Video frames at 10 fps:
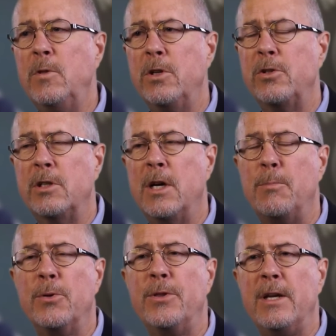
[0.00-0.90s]
There's a
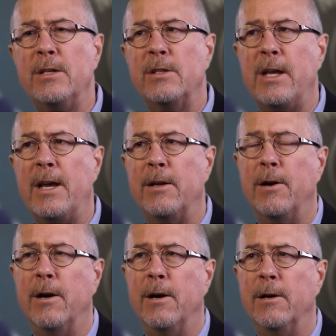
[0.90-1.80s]
couple things that
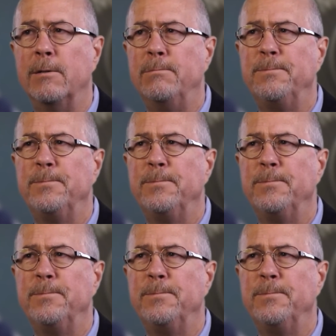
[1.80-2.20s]
are